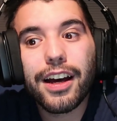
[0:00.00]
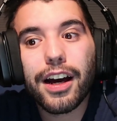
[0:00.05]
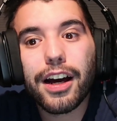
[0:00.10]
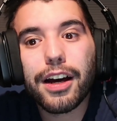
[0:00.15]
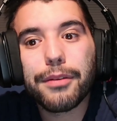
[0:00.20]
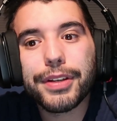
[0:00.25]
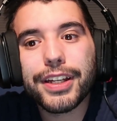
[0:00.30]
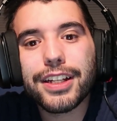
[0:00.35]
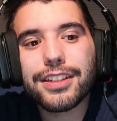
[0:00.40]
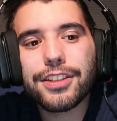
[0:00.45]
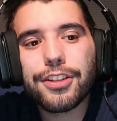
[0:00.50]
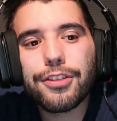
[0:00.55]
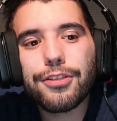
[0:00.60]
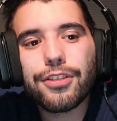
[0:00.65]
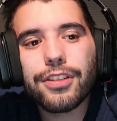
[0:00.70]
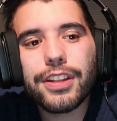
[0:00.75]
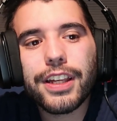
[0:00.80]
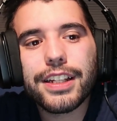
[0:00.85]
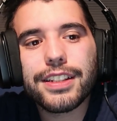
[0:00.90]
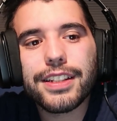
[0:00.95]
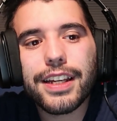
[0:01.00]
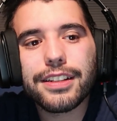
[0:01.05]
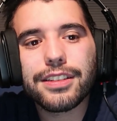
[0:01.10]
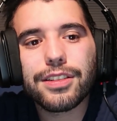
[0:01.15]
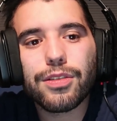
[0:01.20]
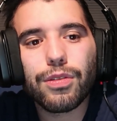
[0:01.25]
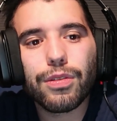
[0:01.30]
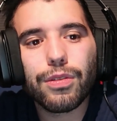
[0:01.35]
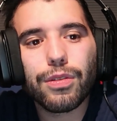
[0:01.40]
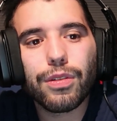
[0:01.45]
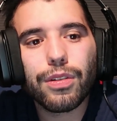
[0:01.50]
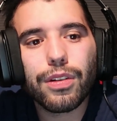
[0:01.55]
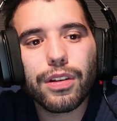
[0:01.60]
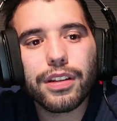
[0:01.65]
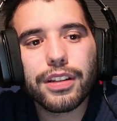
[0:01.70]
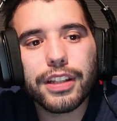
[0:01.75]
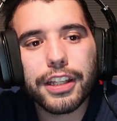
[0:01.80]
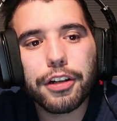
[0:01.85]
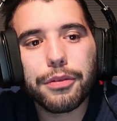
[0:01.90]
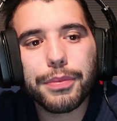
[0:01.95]
uh, because usually it takes a,
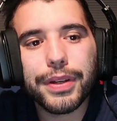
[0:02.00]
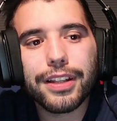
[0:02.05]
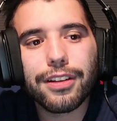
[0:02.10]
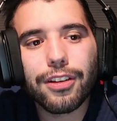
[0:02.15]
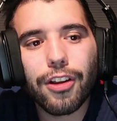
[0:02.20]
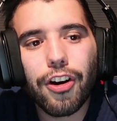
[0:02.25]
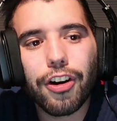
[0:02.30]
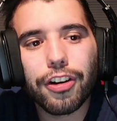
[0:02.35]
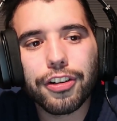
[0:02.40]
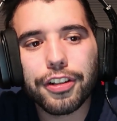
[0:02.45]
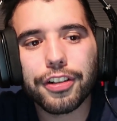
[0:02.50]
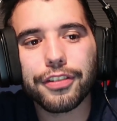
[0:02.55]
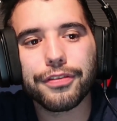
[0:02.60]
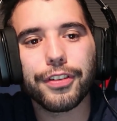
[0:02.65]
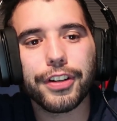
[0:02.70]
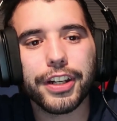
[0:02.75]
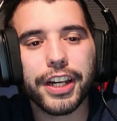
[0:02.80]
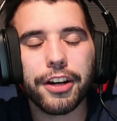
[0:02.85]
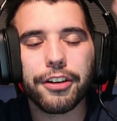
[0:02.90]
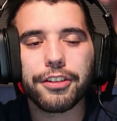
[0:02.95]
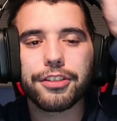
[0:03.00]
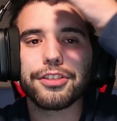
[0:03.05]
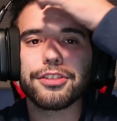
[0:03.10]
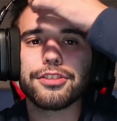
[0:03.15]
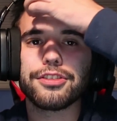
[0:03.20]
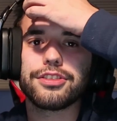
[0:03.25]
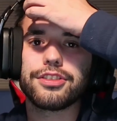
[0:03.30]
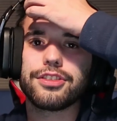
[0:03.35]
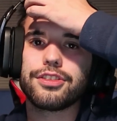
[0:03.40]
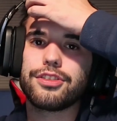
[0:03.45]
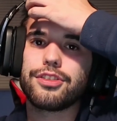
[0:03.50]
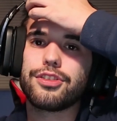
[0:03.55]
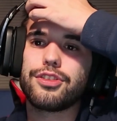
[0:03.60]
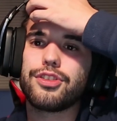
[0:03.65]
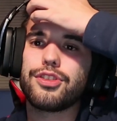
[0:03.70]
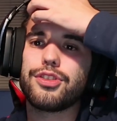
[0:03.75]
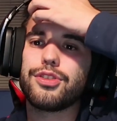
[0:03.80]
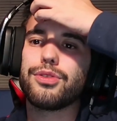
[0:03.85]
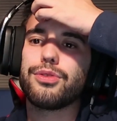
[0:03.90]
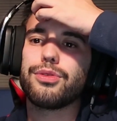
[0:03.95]
a little bit longer for characters
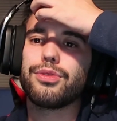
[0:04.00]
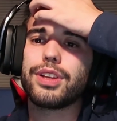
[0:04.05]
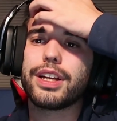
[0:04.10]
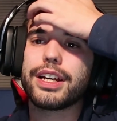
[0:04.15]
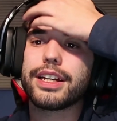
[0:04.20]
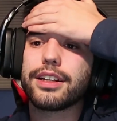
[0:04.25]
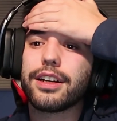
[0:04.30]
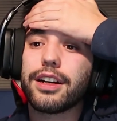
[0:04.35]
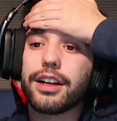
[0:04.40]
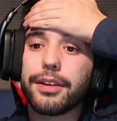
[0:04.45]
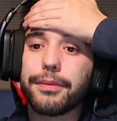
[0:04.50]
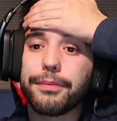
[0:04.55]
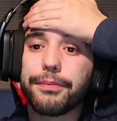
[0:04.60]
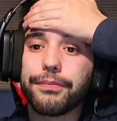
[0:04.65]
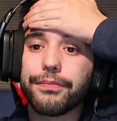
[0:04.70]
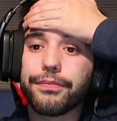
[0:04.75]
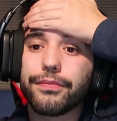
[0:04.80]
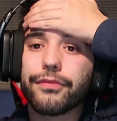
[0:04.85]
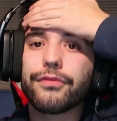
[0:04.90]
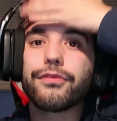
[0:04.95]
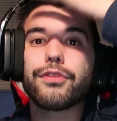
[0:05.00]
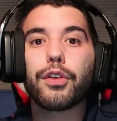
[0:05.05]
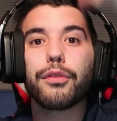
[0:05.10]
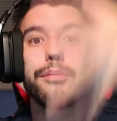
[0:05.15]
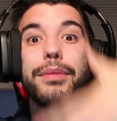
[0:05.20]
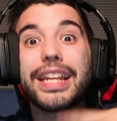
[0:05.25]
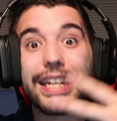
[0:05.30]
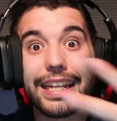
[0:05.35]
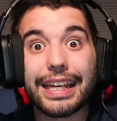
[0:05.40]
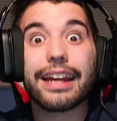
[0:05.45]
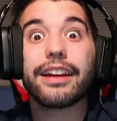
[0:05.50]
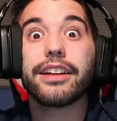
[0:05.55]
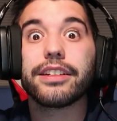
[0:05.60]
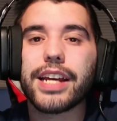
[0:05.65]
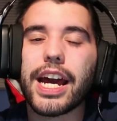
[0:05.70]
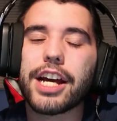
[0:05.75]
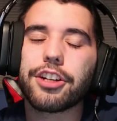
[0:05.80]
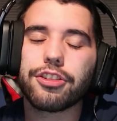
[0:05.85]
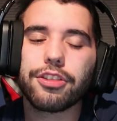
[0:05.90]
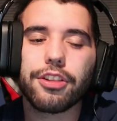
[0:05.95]
to like um for me to get
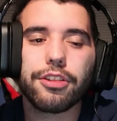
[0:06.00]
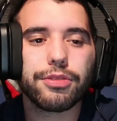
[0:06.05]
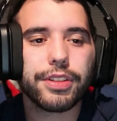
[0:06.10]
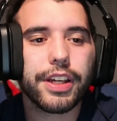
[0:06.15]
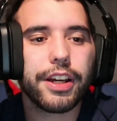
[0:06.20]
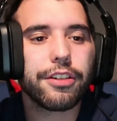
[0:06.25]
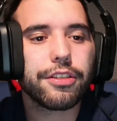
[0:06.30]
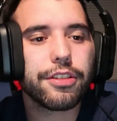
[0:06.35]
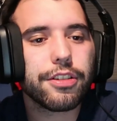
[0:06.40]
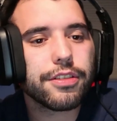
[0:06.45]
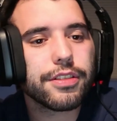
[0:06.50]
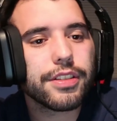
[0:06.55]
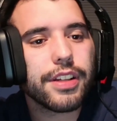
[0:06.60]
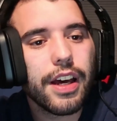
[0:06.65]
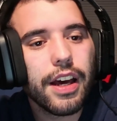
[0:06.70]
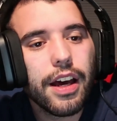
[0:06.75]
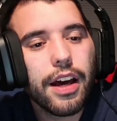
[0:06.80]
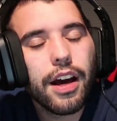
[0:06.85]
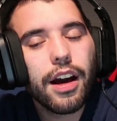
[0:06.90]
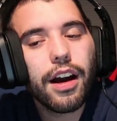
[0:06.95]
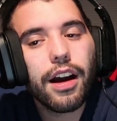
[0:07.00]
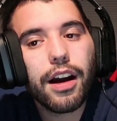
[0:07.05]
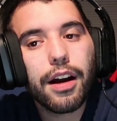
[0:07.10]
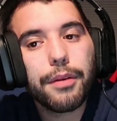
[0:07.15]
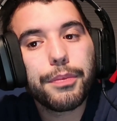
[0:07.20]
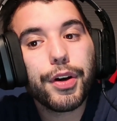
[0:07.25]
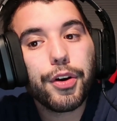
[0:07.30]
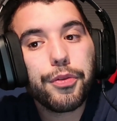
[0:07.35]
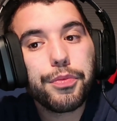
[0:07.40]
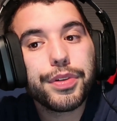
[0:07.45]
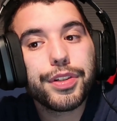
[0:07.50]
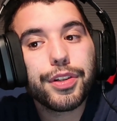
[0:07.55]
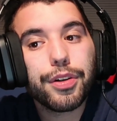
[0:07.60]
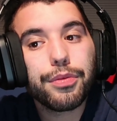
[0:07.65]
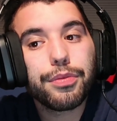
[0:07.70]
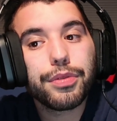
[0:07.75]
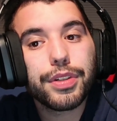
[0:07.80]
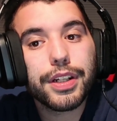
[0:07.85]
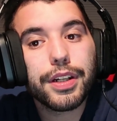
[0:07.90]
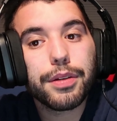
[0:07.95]
attached to those characters. Uh, but
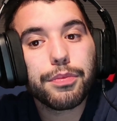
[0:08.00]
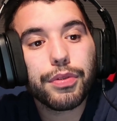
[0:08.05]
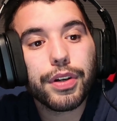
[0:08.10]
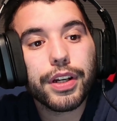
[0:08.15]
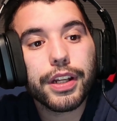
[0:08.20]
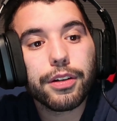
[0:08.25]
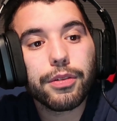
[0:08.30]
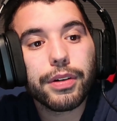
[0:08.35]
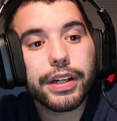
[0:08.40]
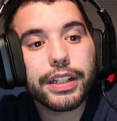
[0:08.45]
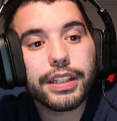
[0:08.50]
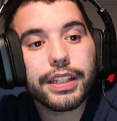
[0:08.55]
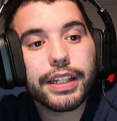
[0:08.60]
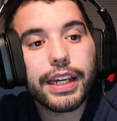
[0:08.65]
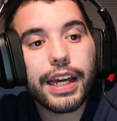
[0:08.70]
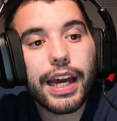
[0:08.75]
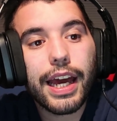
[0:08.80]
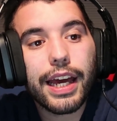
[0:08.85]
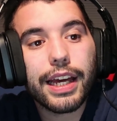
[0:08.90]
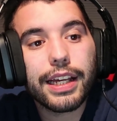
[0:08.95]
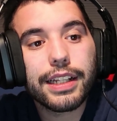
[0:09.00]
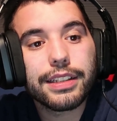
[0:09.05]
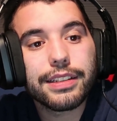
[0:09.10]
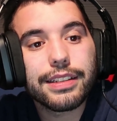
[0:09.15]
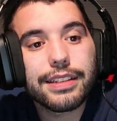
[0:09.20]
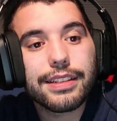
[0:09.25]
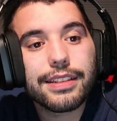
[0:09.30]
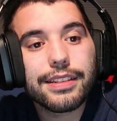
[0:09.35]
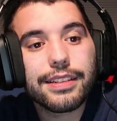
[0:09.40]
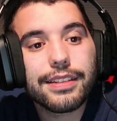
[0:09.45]
Obito did it pretty quickly, and